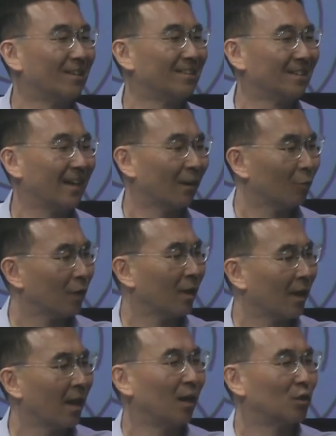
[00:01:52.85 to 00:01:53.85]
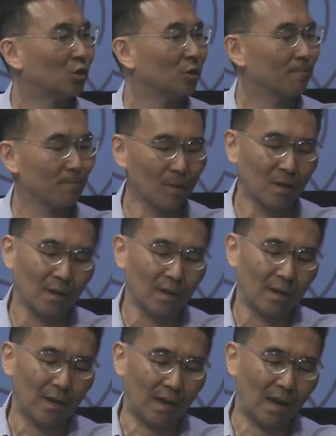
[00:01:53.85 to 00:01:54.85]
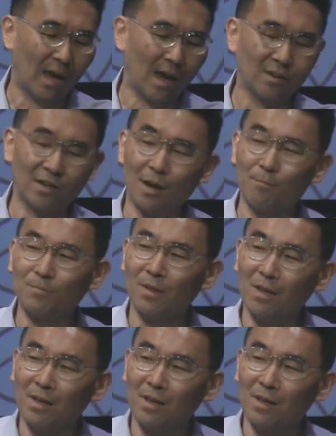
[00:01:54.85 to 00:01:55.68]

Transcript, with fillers: I don't think it is. And um,